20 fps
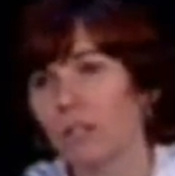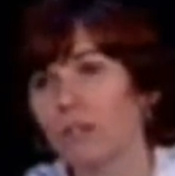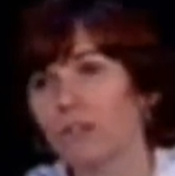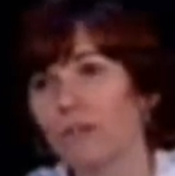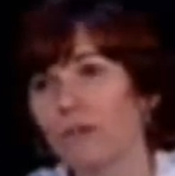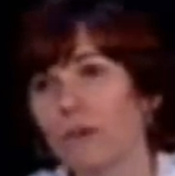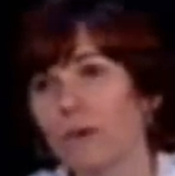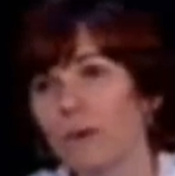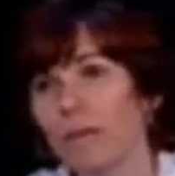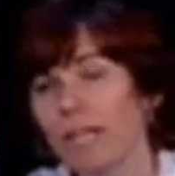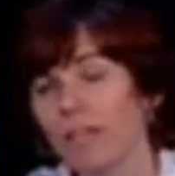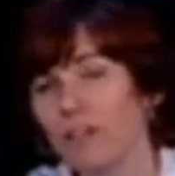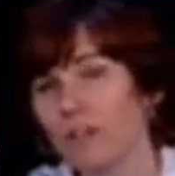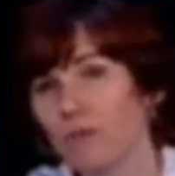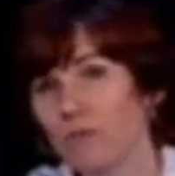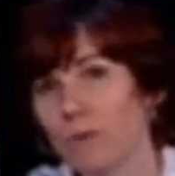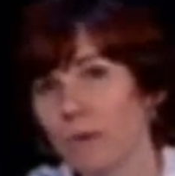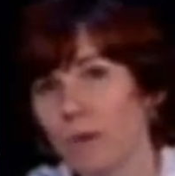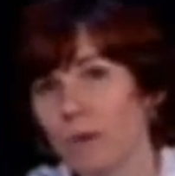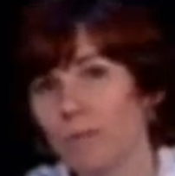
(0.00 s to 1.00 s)
So there
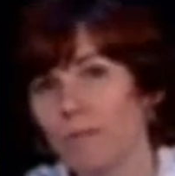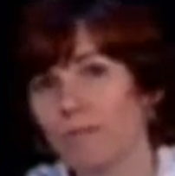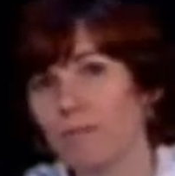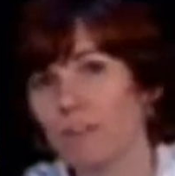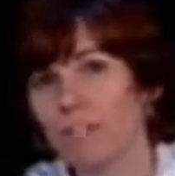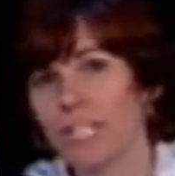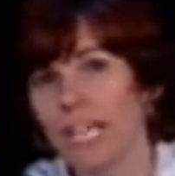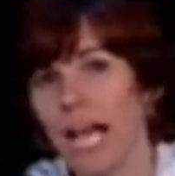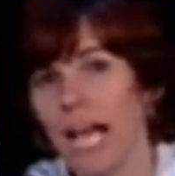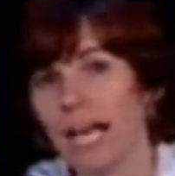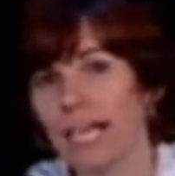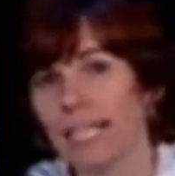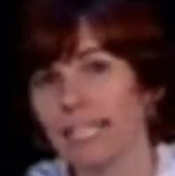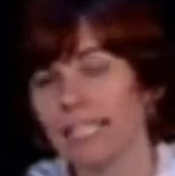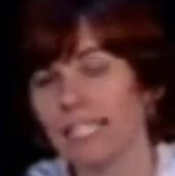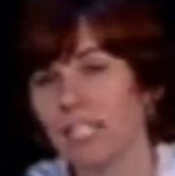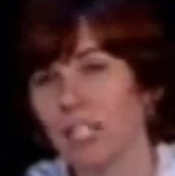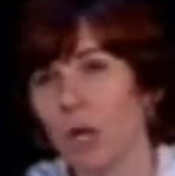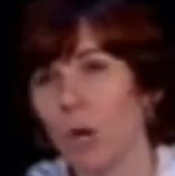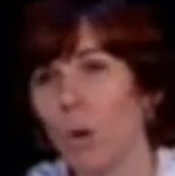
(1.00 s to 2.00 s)
is room for
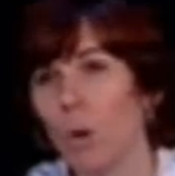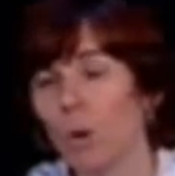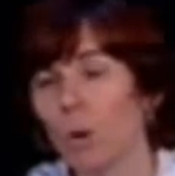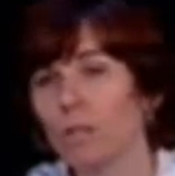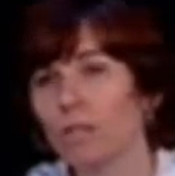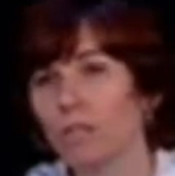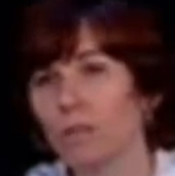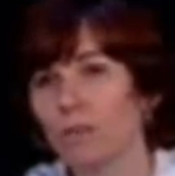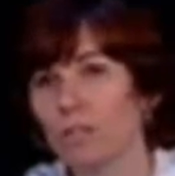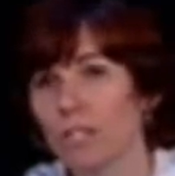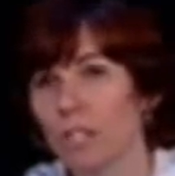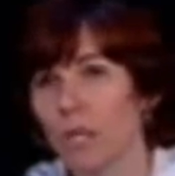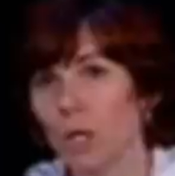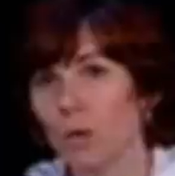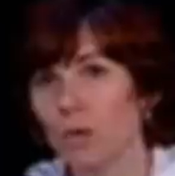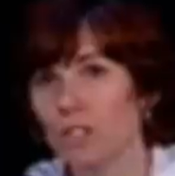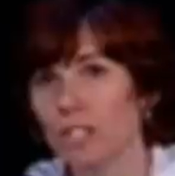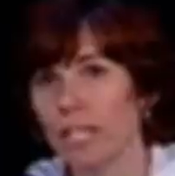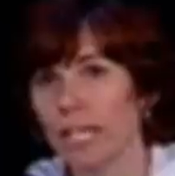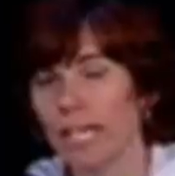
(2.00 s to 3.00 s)
Canada to hold those
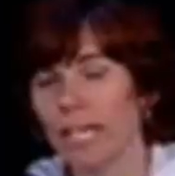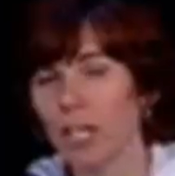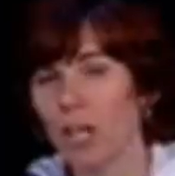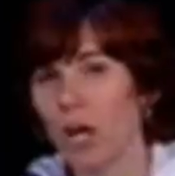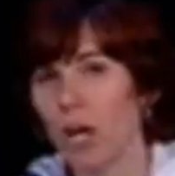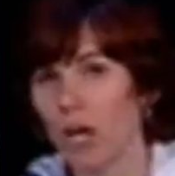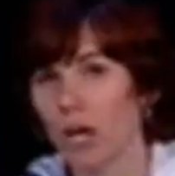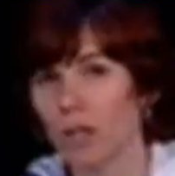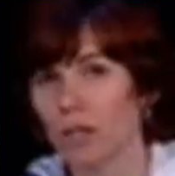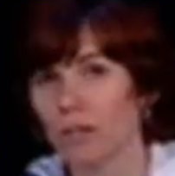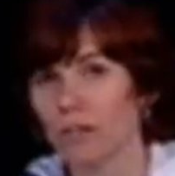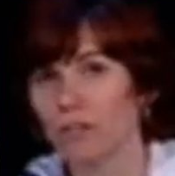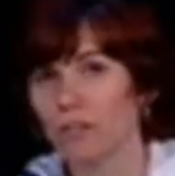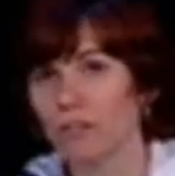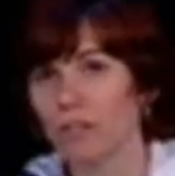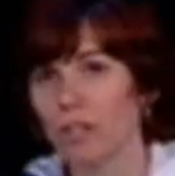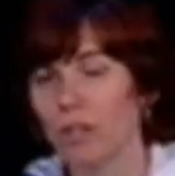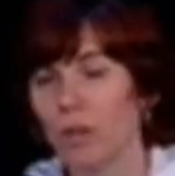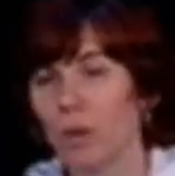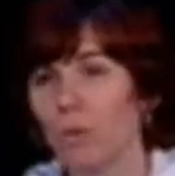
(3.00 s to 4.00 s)
negotiating
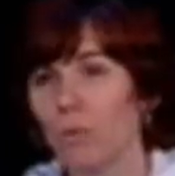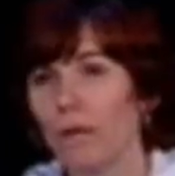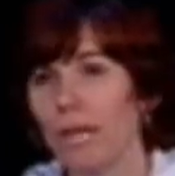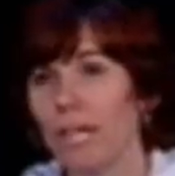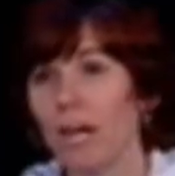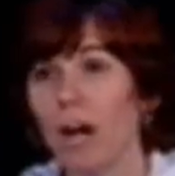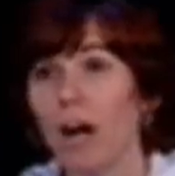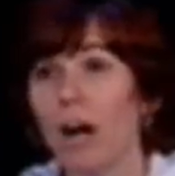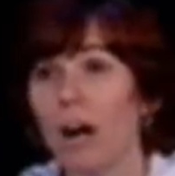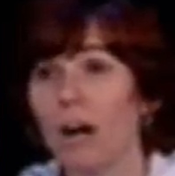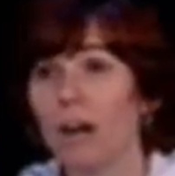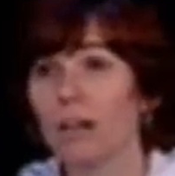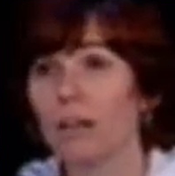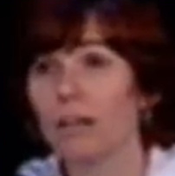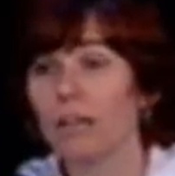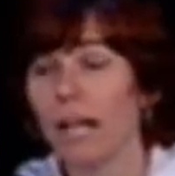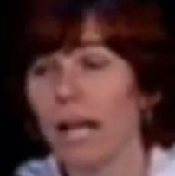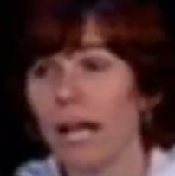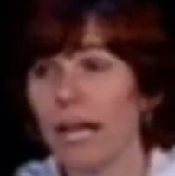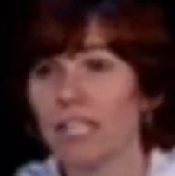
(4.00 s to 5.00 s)
cards. We
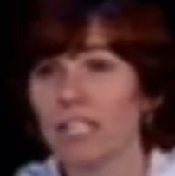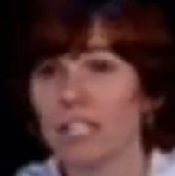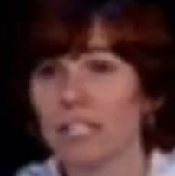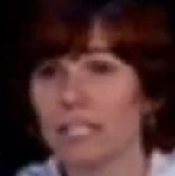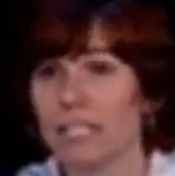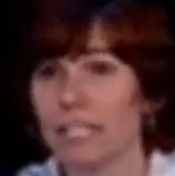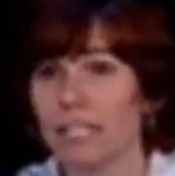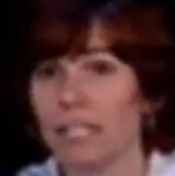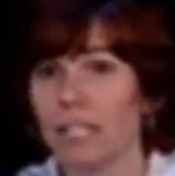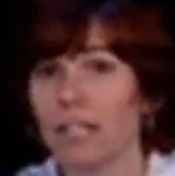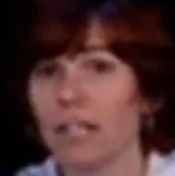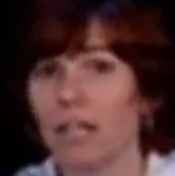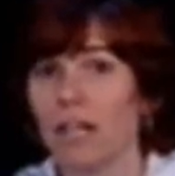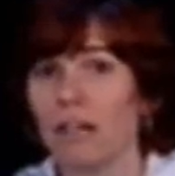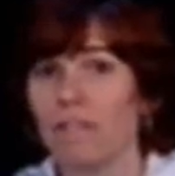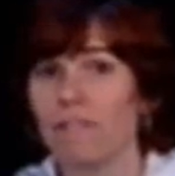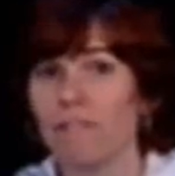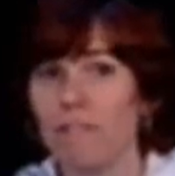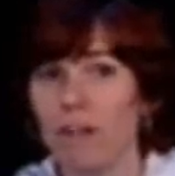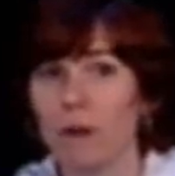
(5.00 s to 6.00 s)
are actually
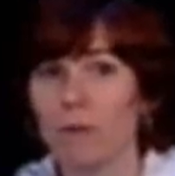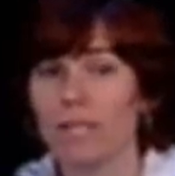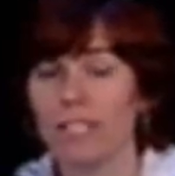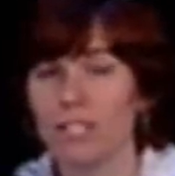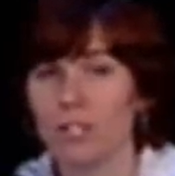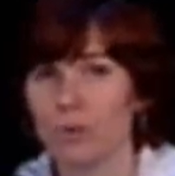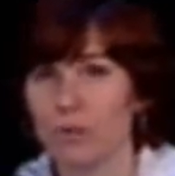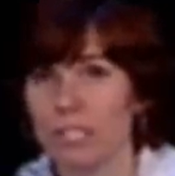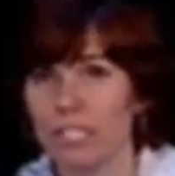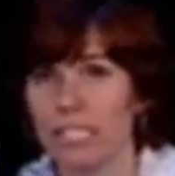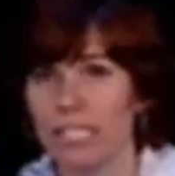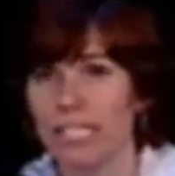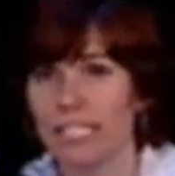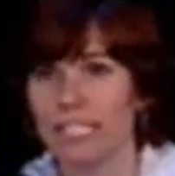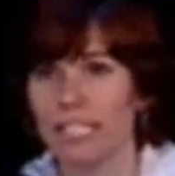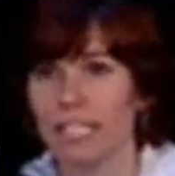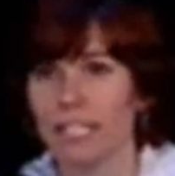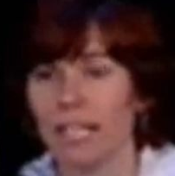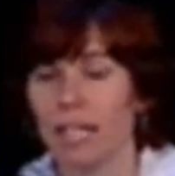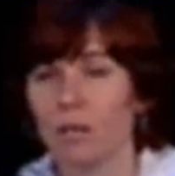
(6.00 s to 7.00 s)
very
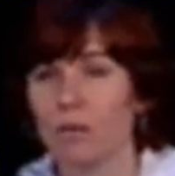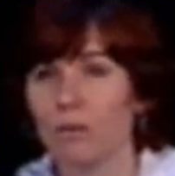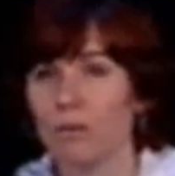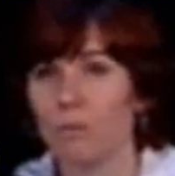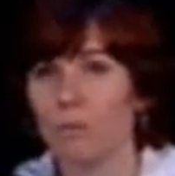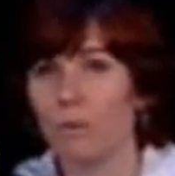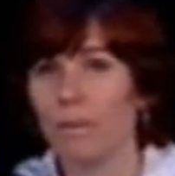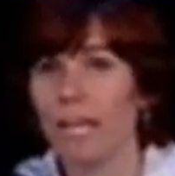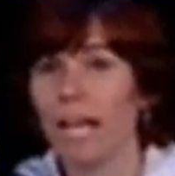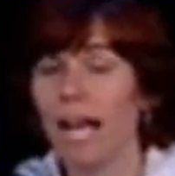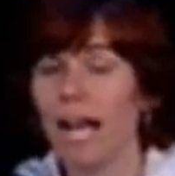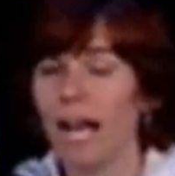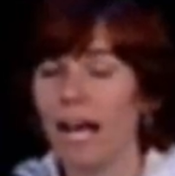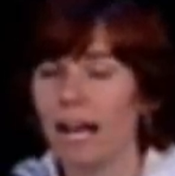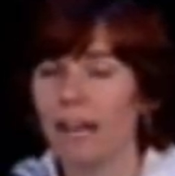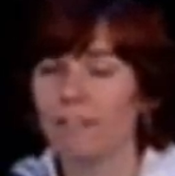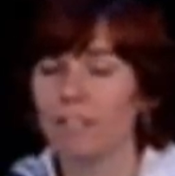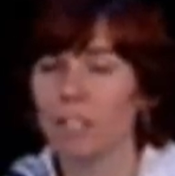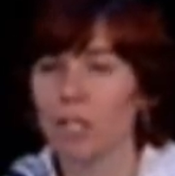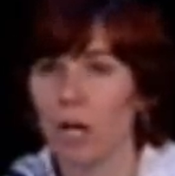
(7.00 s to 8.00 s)
strategic and we
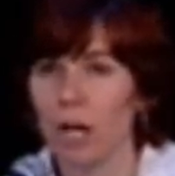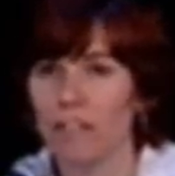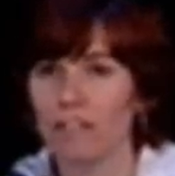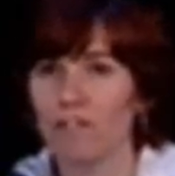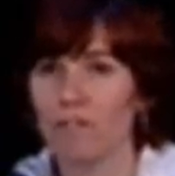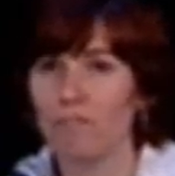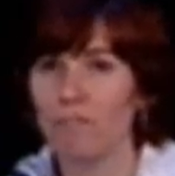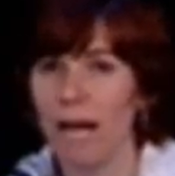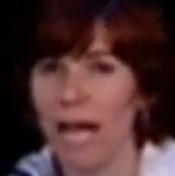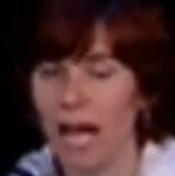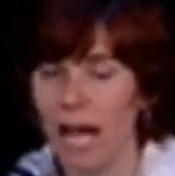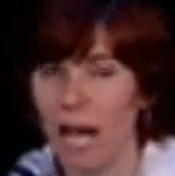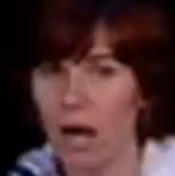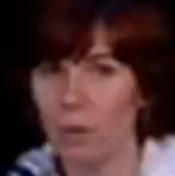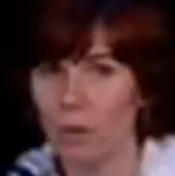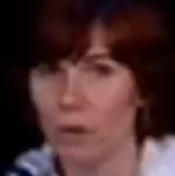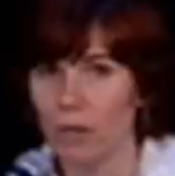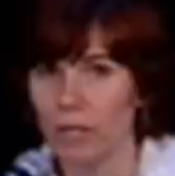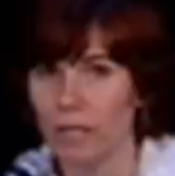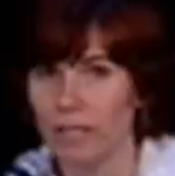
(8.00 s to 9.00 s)
have a lot of
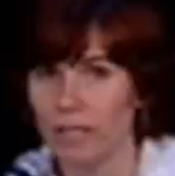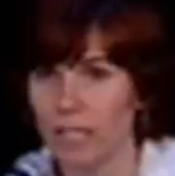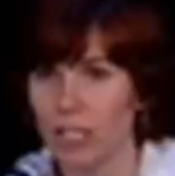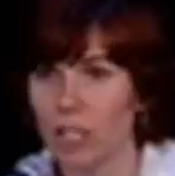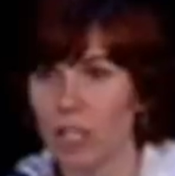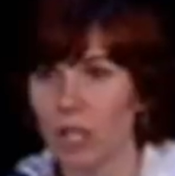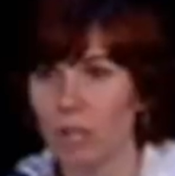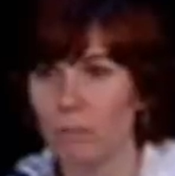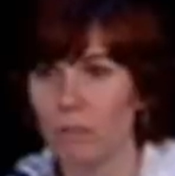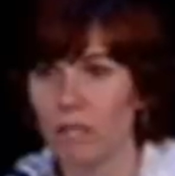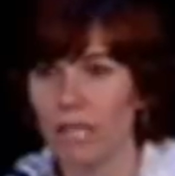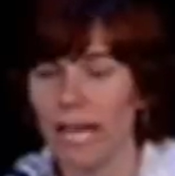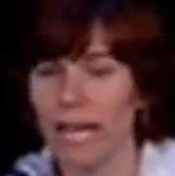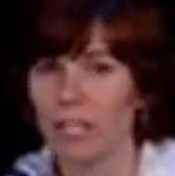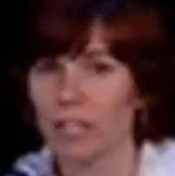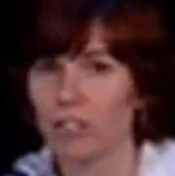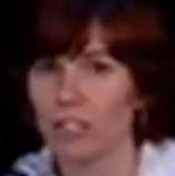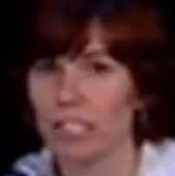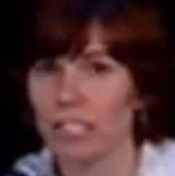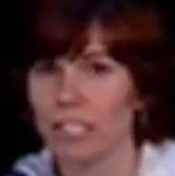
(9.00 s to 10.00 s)
power in the global
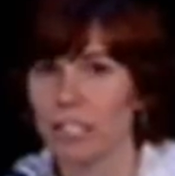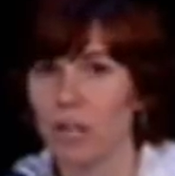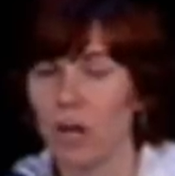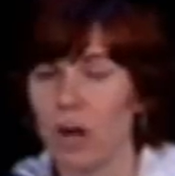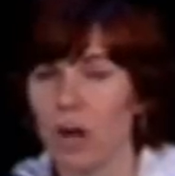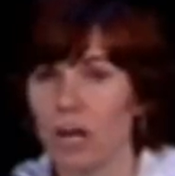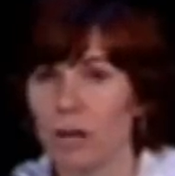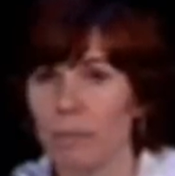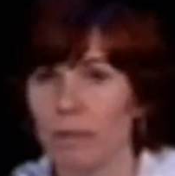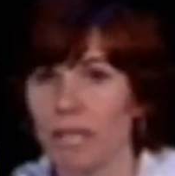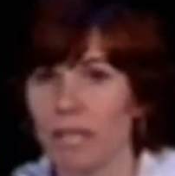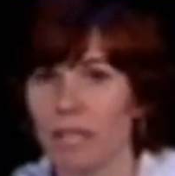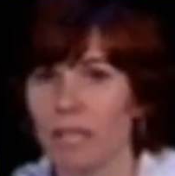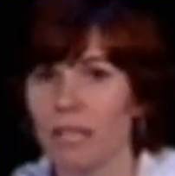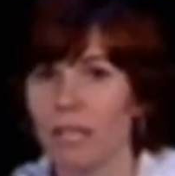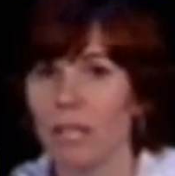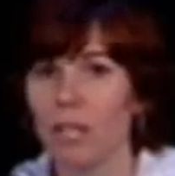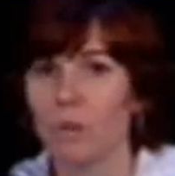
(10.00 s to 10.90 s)
energy economy.